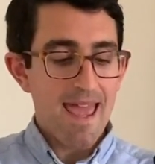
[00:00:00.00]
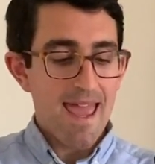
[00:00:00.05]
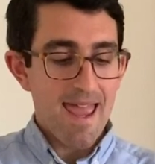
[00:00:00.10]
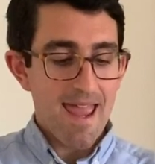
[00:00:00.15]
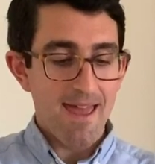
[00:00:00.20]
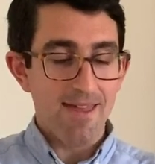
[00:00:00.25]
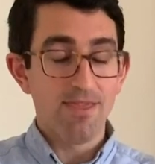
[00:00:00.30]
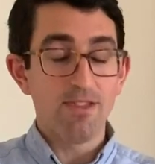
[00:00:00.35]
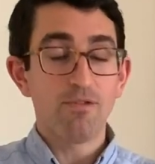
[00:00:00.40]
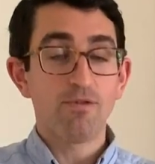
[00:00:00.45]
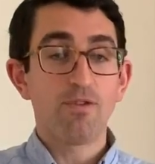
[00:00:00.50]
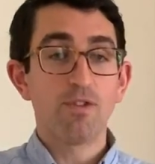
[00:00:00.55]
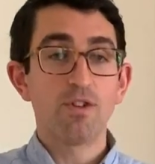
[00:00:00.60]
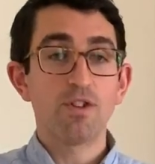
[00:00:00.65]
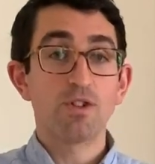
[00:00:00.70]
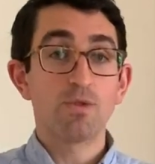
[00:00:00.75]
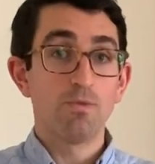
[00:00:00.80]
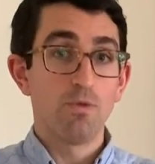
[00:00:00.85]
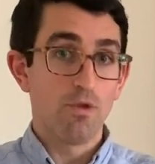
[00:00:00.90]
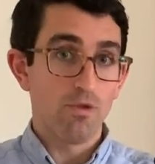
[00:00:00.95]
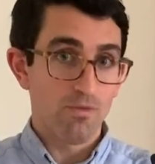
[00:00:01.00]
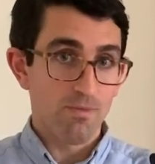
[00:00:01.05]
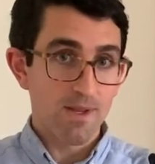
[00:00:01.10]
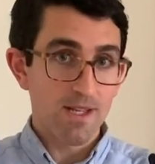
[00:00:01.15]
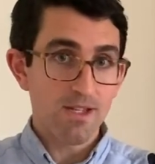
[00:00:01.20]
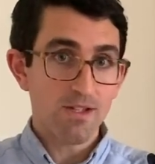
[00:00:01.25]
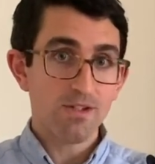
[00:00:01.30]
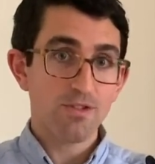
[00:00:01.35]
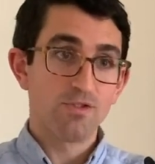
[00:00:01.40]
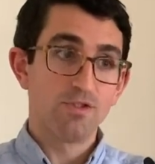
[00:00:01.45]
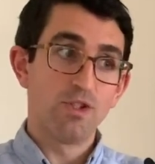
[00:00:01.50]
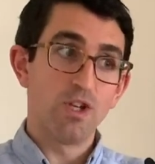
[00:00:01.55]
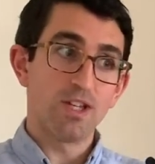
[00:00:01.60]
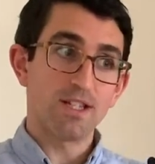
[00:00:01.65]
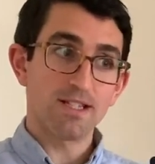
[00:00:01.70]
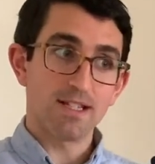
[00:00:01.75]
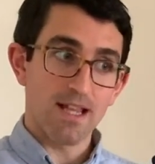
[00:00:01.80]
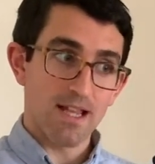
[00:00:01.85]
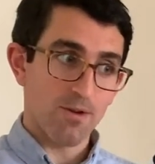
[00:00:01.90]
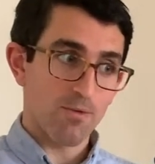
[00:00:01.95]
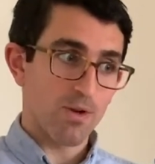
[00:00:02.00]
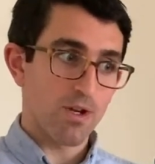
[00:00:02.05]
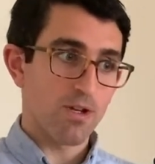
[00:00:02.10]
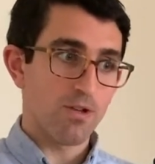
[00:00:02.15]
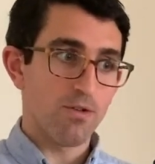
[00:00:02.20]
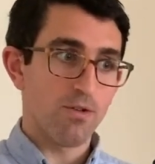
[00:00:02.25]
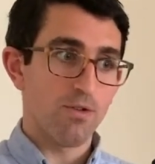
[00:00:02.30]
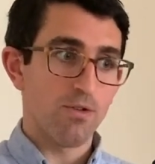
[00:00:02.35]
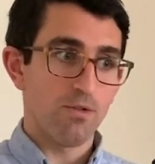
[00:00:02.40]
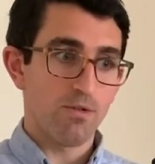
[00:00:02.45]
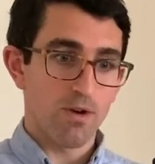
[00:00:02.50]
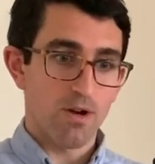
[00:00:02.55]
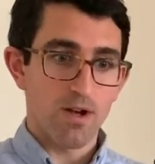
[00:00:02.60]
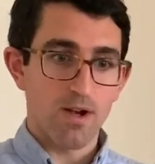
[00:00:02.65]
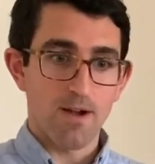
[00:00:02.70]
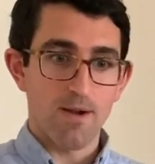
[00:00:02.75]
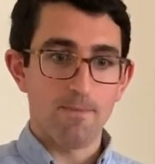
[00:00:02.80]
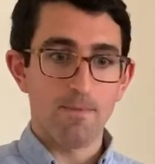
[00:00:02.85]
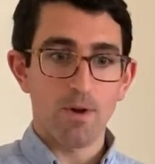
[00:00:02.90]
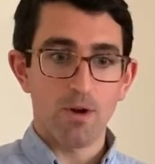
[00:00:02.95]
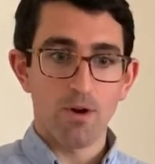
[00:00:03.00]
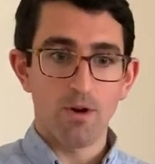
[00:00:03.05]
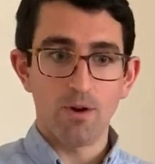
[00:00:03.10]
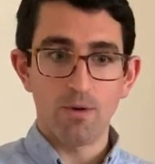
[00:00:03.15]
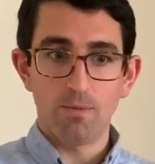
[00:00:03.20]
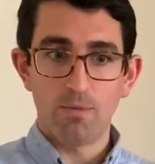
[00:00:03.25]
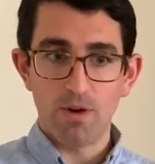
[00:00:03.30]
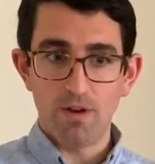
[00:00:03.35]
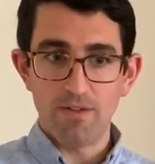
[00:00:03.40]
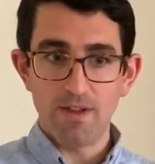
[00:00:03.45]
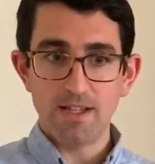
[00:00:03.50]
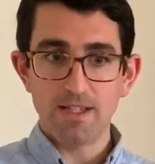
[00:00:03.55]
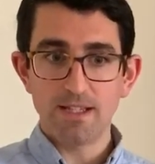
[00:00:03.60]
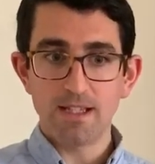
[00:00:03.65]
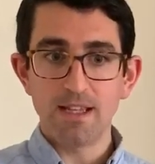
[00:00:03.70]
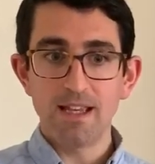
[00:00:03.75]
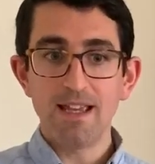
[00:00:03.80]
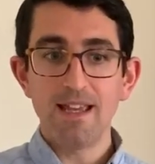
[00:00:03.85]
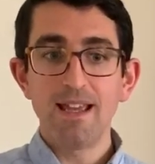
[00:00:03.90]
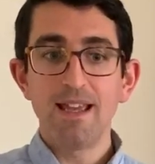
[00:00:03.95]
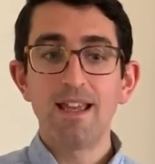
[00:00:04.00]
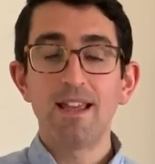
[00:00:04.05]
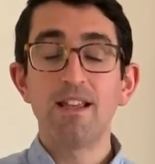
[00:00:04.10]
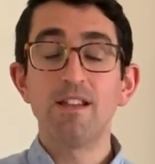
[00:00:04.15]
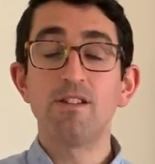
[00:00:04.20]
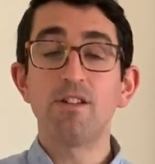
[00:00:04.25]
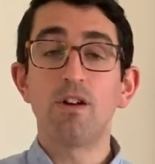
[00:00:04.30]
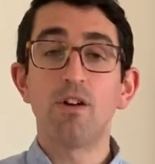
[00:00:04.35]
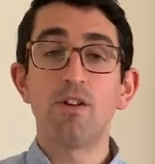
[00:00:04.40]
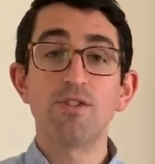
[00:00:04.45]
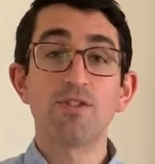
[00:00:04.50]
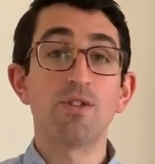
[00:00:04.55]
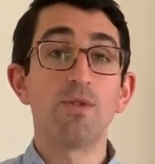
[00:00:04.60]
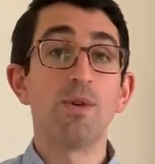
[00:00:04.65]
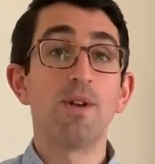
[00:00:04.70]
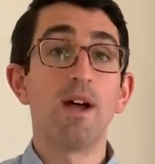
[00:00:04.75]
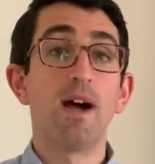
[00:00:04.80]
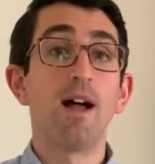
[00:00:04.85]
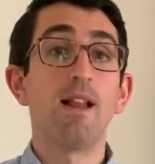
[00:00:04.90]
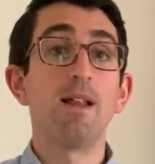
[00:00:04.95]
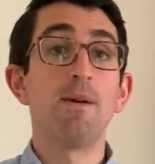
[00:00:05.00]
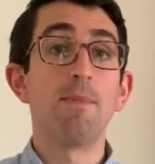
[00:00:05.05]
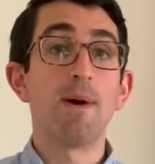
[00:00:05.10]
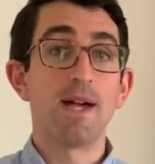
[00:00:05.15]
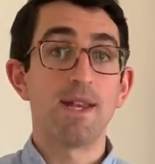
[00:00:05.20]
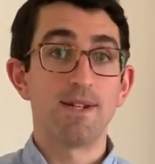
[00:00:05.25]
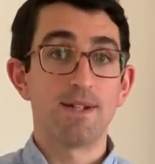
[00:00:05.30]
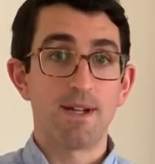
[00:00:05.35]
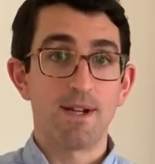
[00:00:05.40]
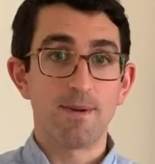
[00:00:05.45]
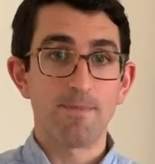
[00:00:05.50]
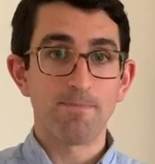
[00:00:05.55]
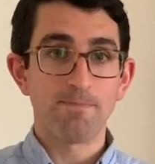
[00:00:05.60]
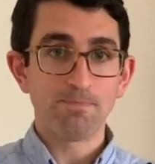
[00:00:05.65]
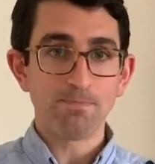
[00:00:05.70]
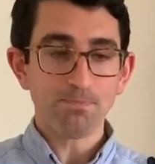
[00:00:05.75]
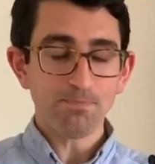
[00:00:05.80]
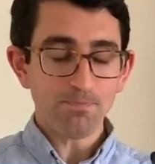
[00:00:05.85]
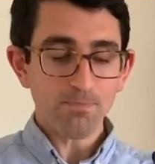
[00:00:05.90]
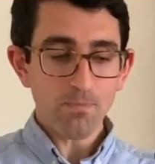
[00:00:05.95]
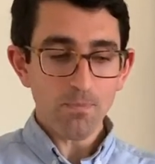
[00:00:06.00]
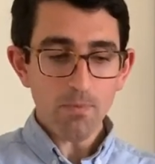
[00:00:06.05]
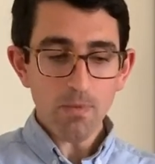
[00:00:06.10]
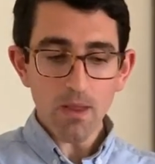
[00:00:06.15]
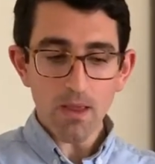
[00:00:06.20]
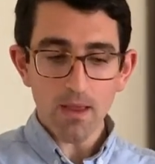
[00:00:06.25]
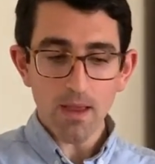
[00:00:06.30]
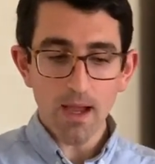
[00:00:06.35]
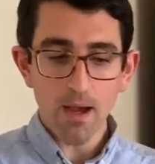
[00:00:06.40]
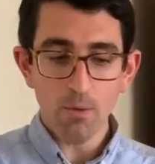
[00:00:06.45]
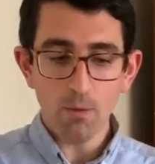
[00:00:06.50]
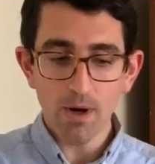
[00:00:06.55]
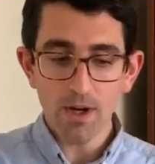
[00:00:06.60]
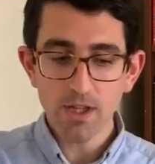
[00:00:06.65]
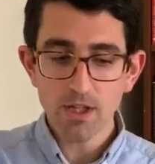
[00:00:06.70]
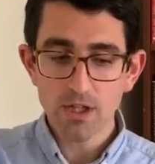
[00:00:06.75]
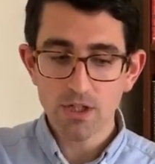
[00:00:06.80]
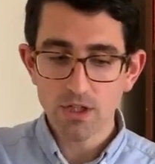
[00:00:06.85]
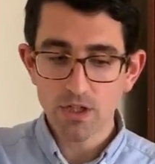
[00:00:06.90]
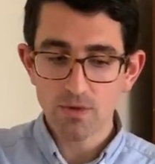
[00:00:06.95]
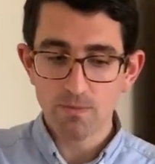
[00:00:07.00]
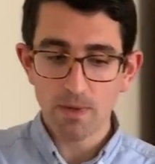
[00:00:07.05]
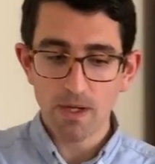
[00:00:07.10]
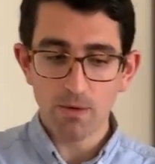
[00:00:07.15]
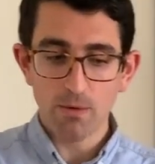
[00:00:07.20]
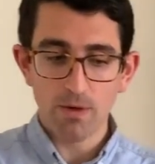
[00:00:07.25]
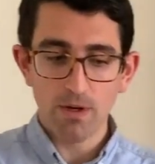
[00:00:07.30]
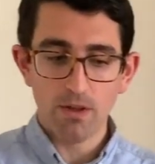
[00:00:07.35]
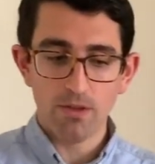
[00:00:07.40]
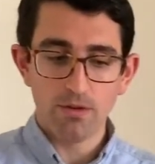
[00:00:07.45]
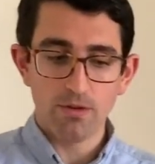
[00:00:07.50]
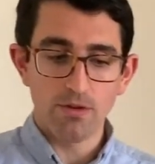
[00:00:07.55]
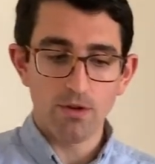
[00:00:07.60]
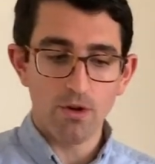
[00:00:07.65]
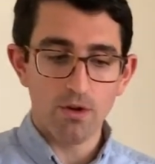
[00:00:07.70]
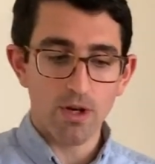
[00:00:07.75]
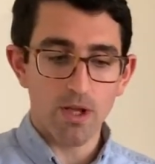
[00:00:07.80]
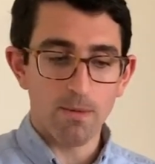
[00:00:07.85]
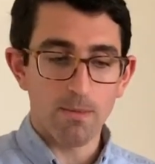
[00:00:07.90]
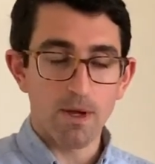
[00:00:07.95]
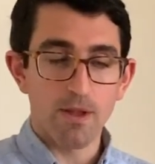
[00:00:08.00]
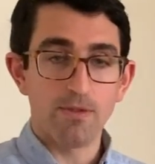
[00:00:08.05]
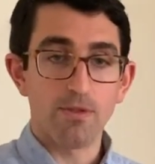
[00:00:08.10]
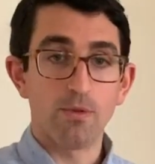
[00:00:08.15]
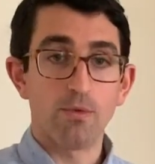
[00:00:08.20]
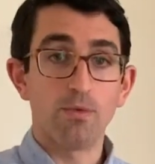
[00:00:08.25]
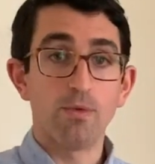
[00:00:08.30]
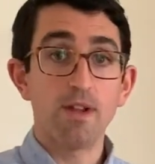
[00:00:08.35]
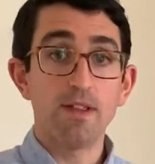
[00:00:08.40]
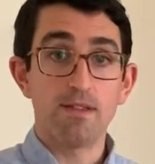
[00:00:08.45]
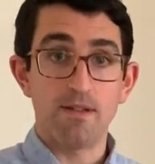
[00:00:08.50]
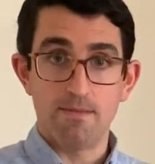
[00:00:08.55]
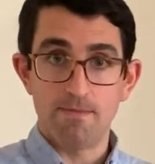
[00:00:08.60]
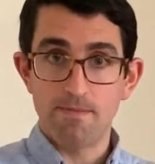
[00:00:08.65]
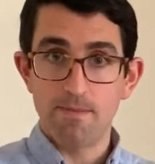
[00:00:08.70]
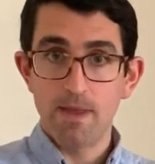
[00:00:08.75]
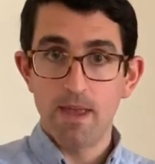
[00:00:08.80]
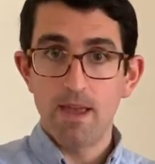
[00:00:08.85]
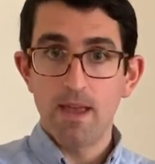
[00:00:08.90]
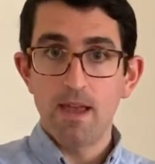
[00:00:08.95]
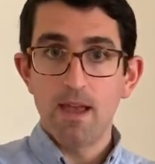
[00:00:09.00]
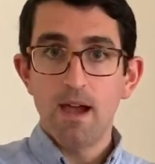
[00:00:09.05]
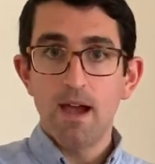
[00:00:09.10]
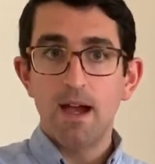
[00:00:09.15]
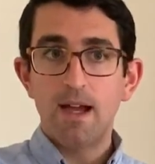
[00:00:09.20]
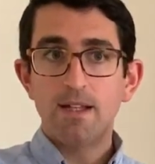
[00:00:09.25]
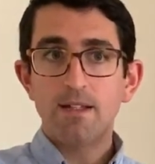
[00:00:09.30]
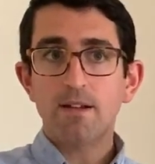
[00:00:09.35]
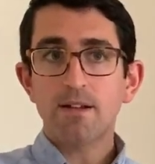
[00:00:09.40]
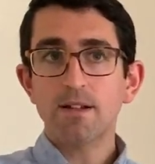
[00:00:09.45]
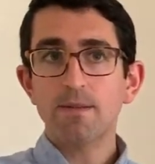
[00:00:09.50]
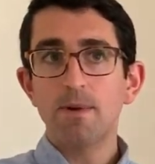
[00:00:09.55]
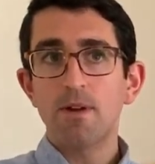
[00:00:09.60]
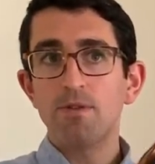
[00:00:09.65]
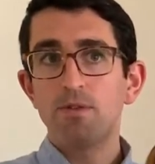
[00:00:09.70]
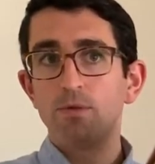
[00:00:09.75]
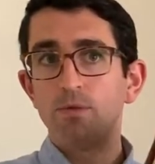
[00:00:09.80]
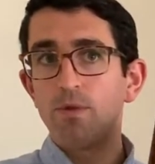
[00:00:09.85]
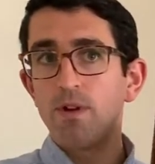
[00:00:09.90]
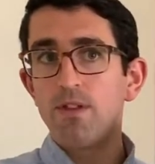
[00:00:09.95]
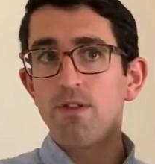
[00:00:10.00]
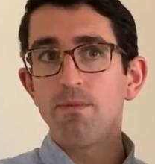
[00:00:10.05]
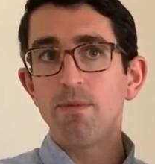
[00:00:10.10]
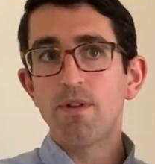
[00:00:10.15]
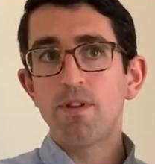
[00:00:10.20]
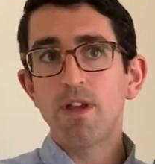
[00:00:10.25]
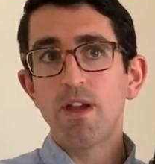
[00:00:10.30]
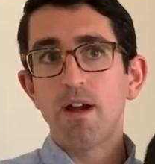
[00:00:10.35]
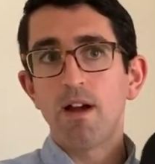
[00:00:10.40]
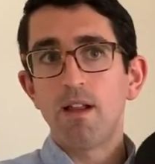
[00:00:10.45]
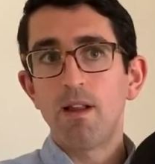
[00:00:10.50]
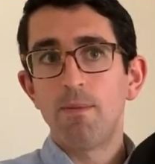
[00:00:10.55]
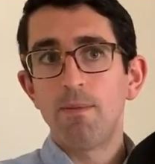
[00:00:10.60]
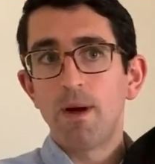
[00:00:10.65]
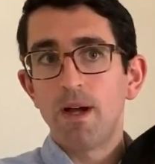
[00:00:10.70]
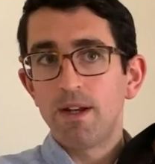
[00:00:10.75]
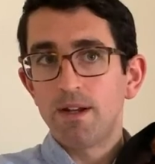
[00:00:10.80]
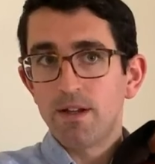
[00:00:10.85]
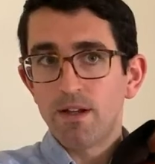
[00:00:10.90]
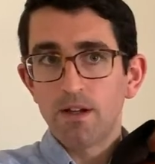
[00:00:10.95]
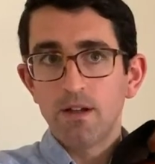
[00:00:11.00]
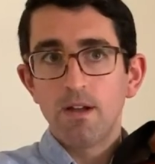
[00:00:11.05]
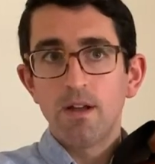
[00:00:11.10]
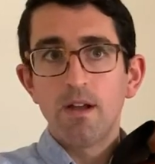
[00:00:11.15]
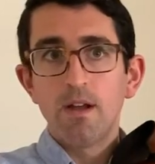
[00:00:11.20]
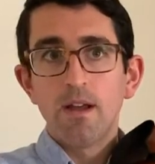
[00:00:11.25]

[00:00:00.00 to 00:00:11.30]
and the first movement, just like what you heard previously, is also an Allemanda. I wanted to just make one other note about the rhythm. I talked about the rhythm of the Allemanda